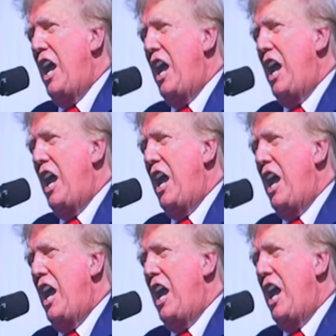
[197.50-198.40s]

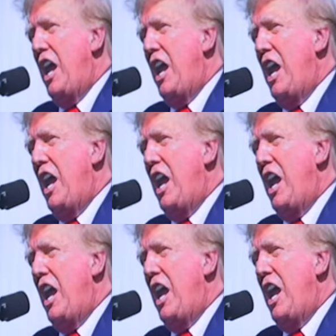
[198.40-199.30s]

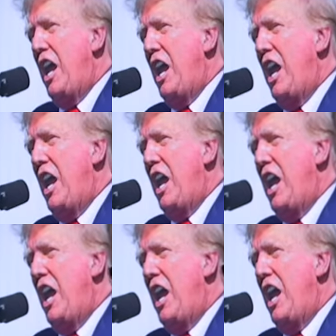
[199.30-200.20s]

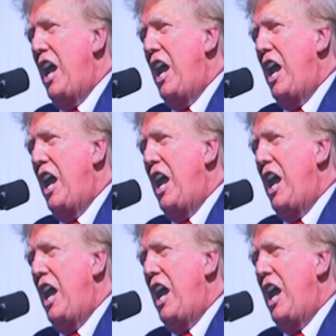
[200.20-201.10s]

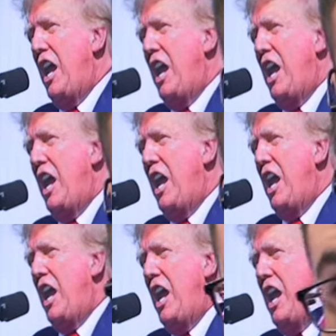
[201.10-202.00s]

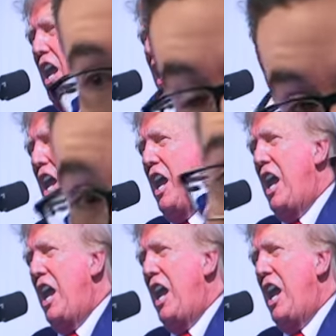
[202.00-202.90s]

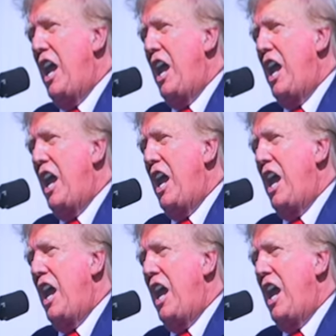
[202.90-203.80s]

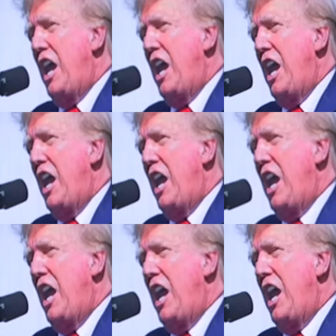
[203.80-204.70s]
The person shown says nothing.